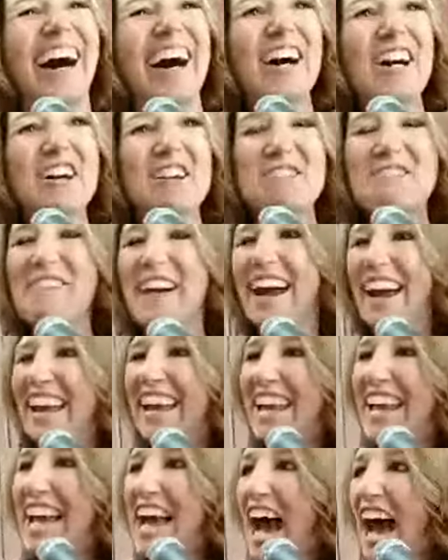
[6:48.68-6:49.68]
Right?
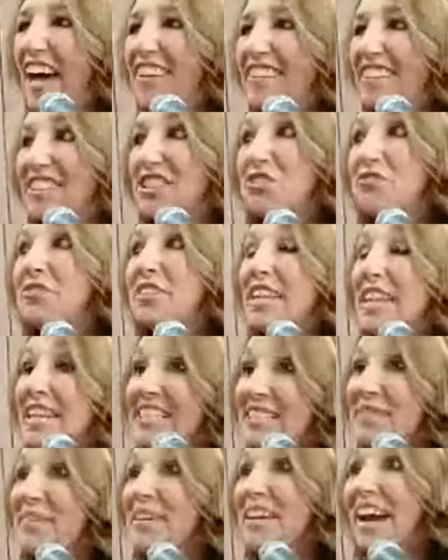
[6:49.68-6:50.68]
I was like, you need to
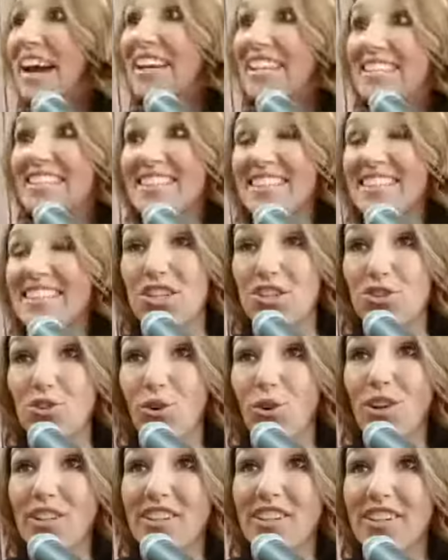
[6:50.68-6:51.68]
be icing that shoulder